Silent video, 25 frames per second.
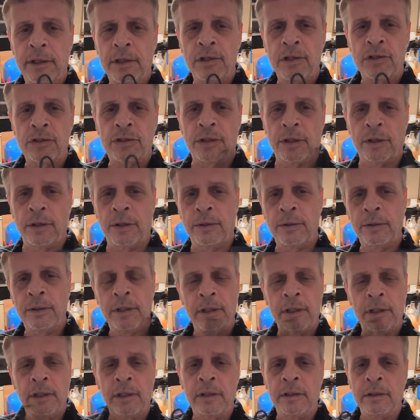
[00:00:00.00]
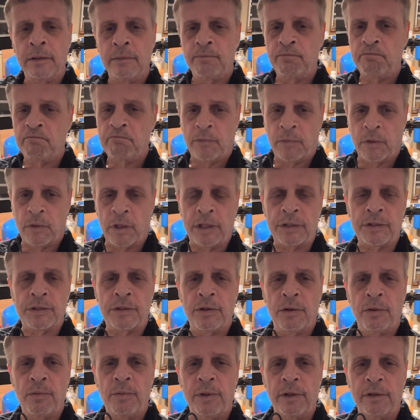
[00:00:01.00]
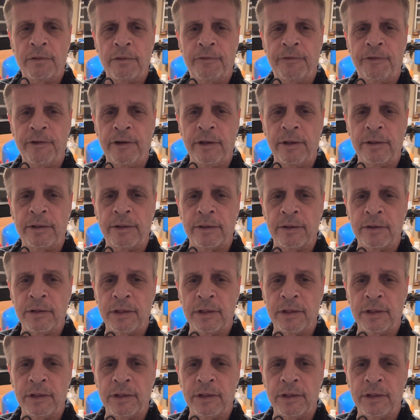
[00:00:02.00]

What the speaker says: so let's go one further.